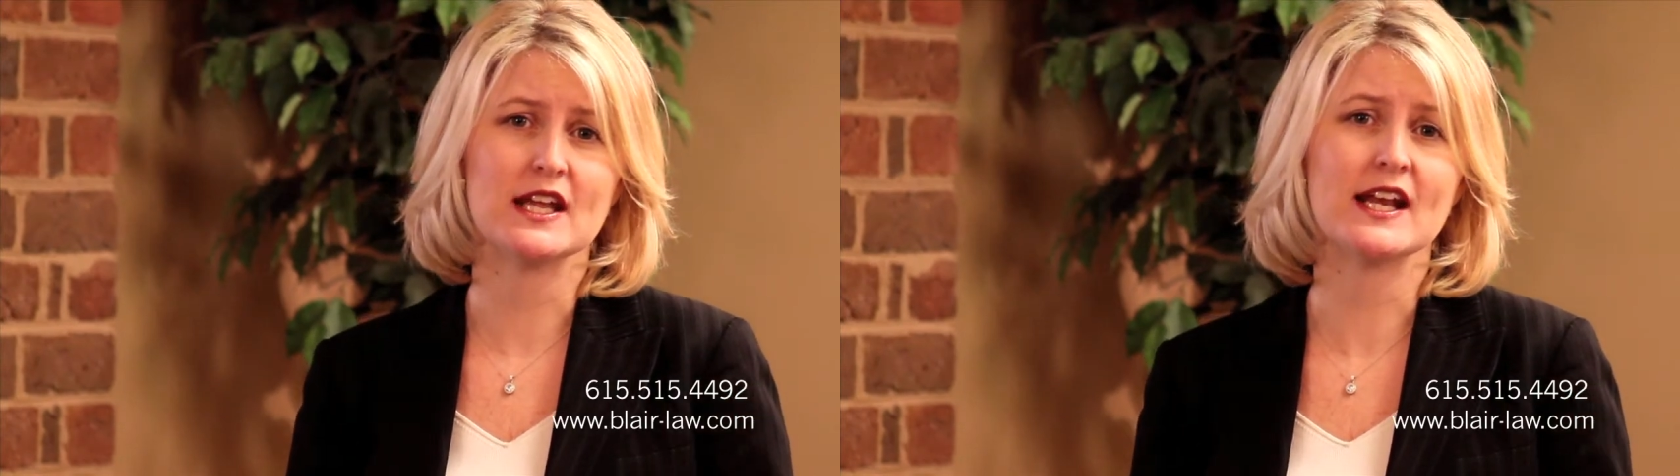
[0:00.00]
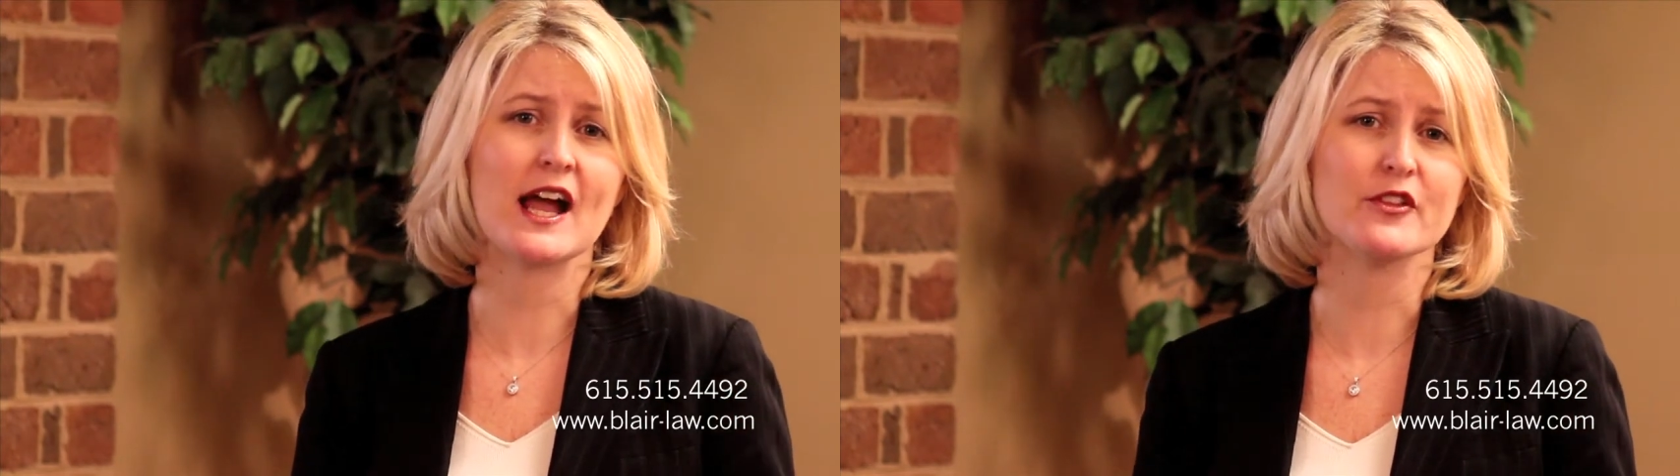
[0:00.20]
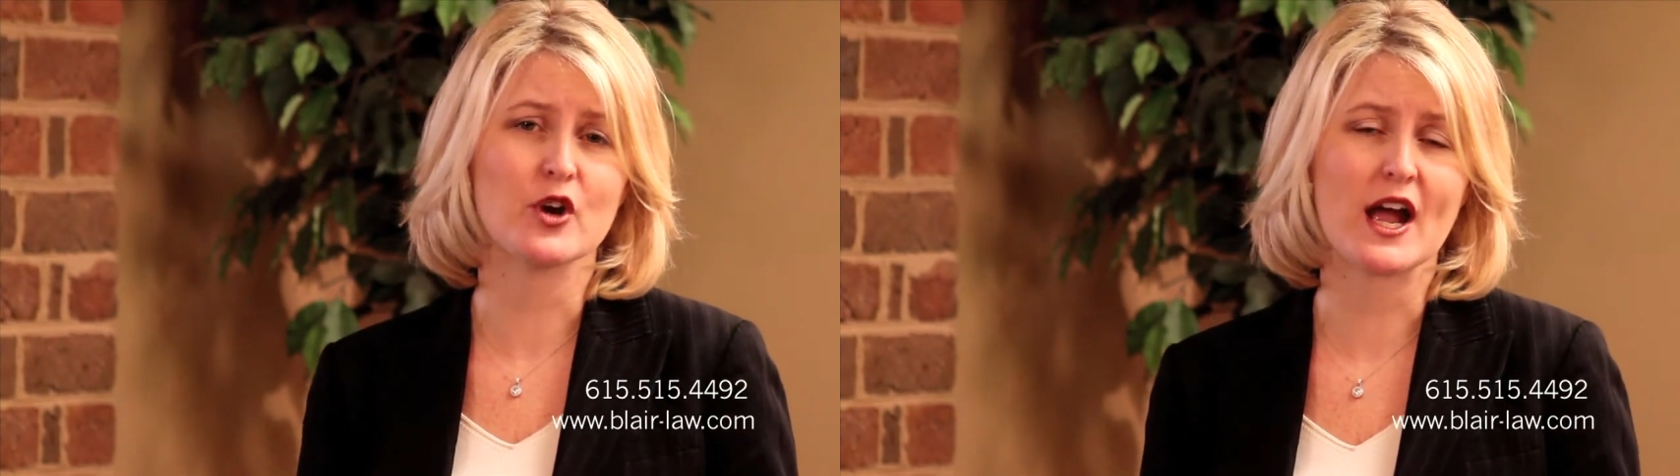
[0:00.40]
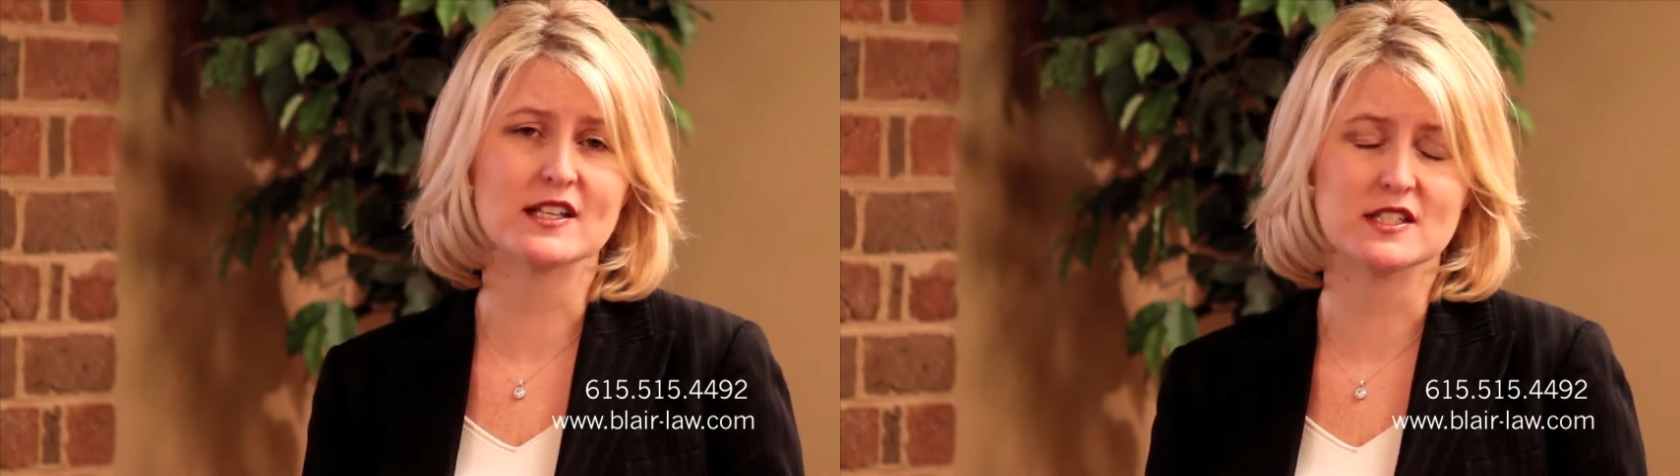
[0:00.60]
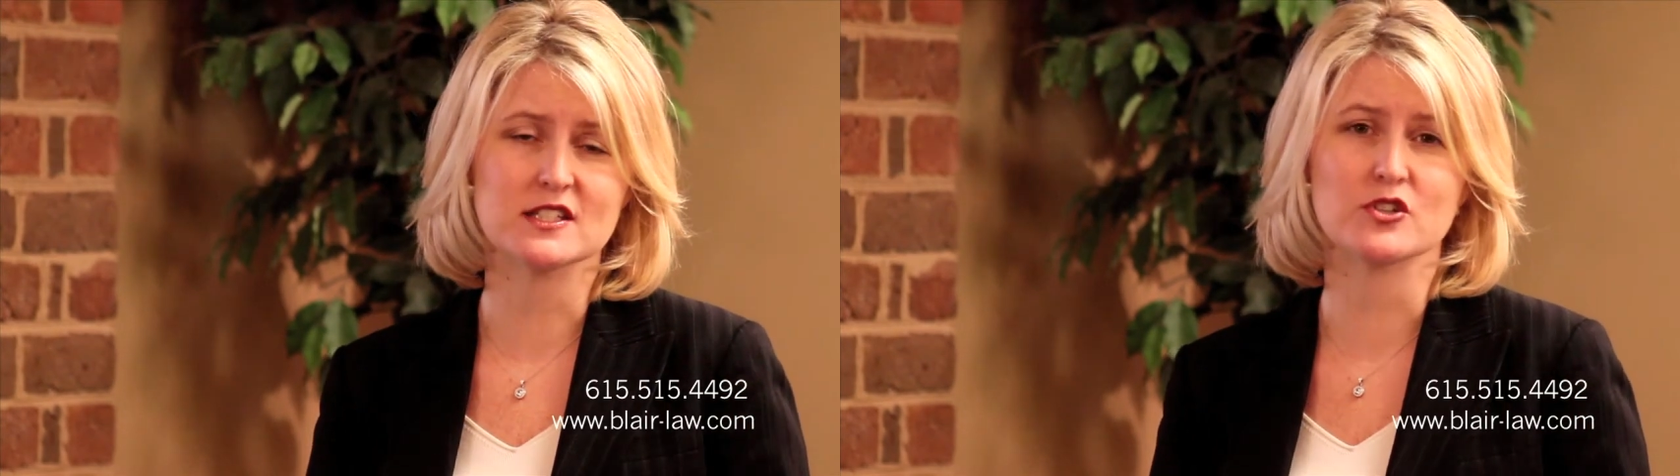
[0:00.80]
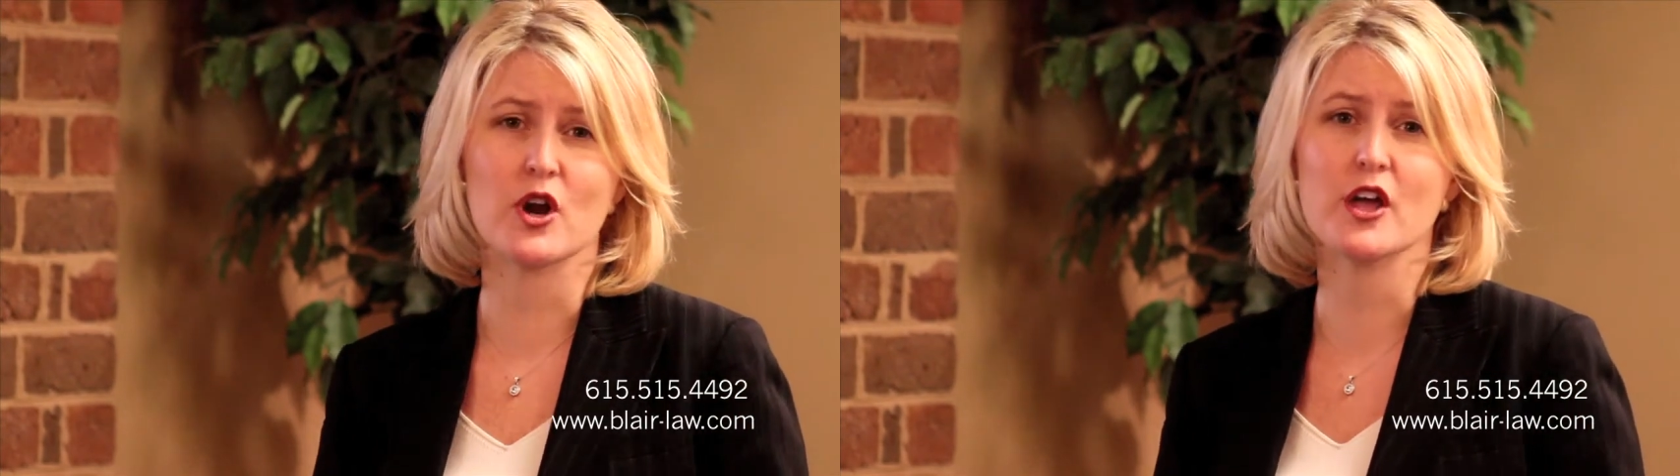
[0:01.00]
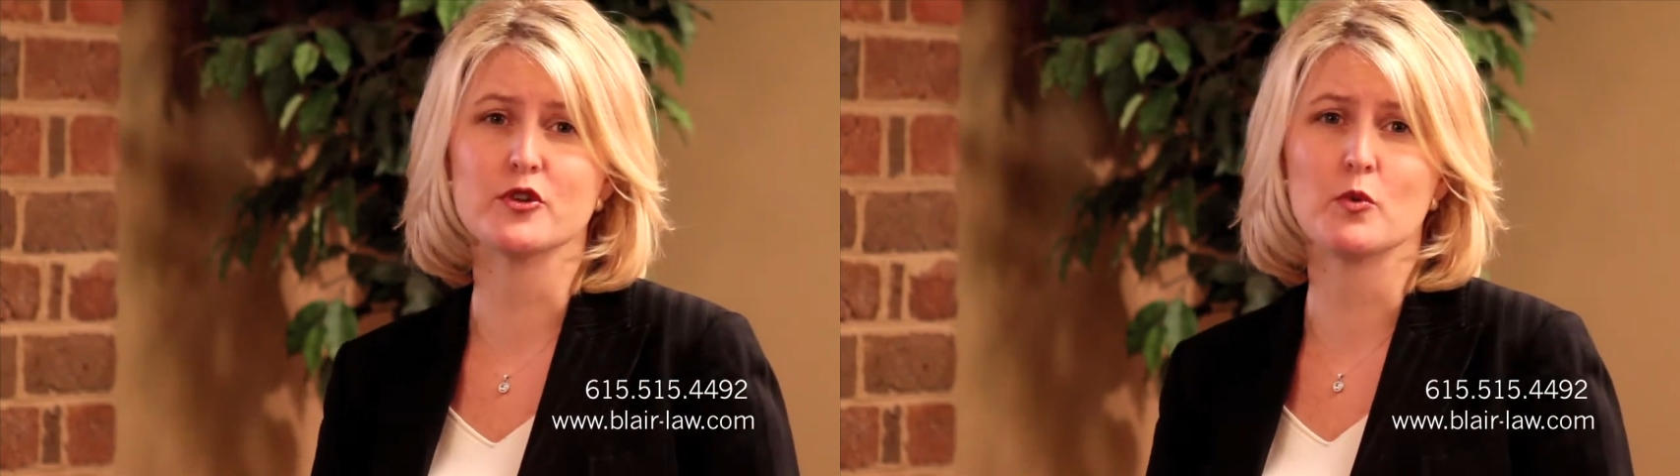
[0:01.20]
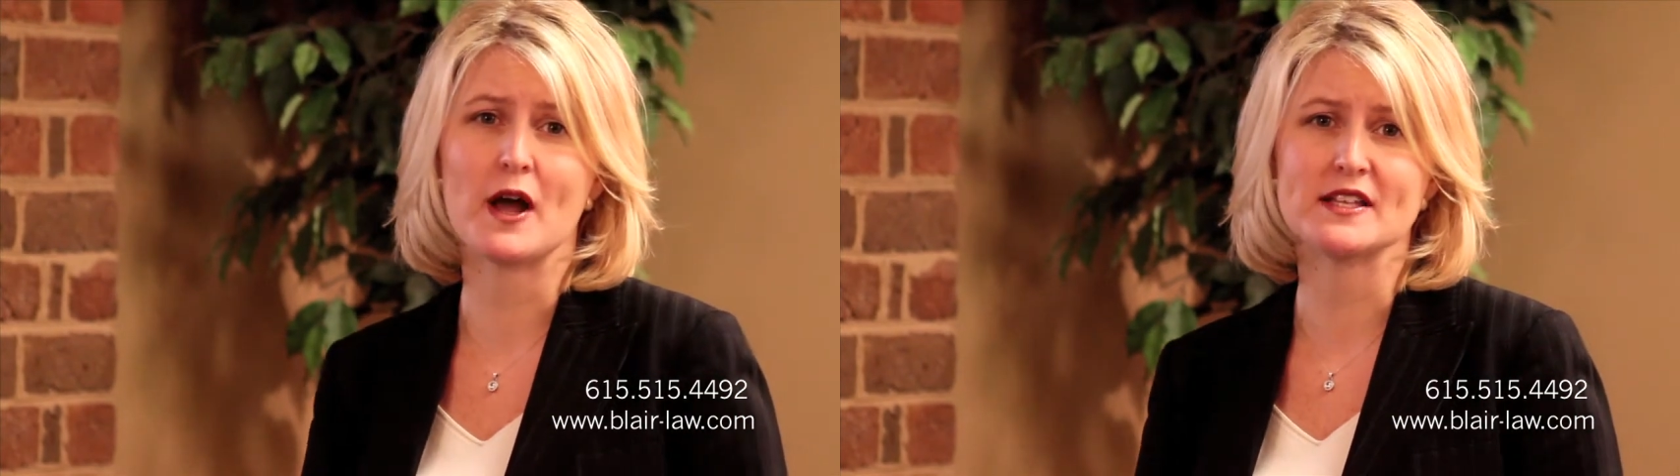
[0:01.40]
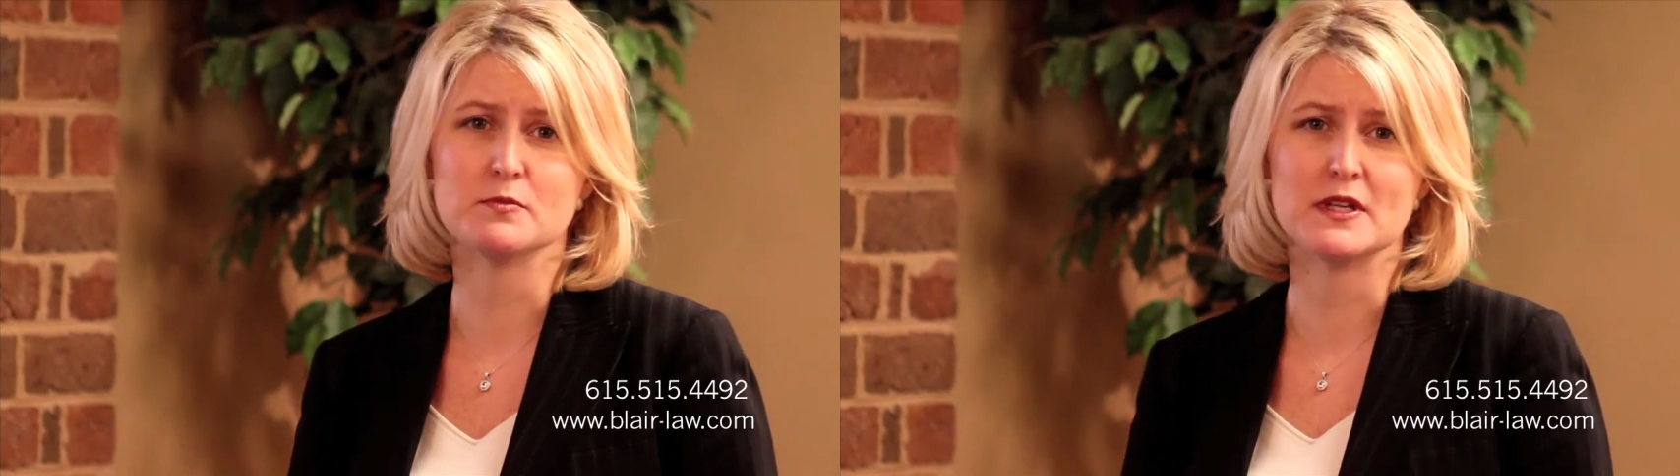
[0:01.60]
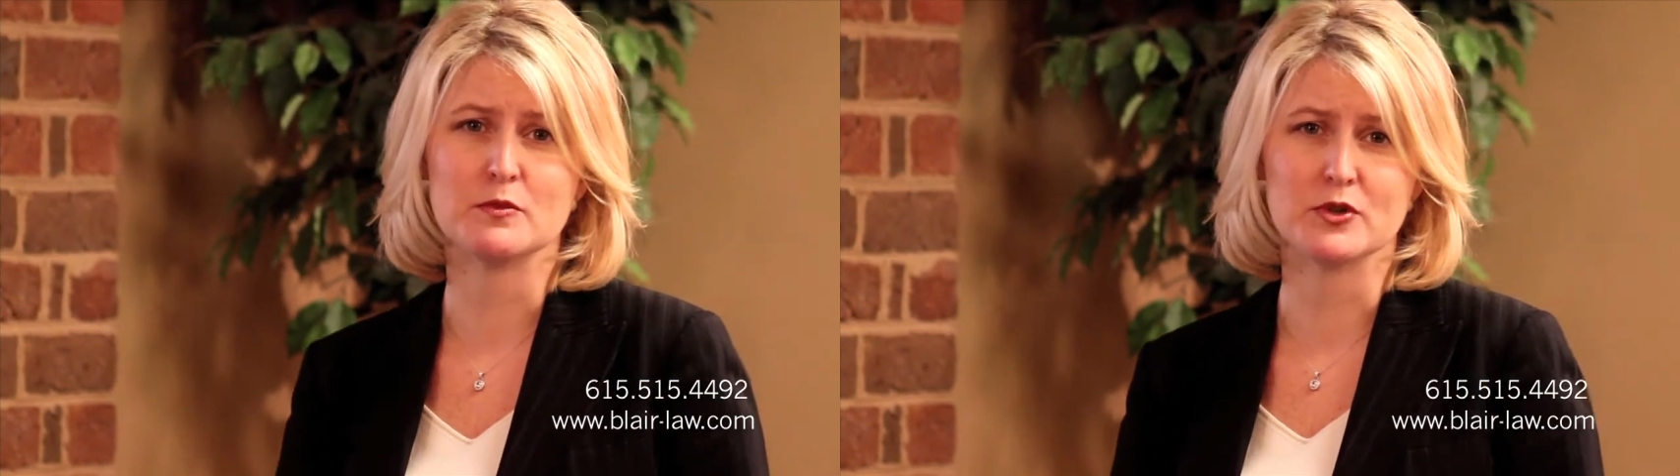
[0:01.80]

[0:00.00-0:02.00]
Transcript: and how their assets are otherwise being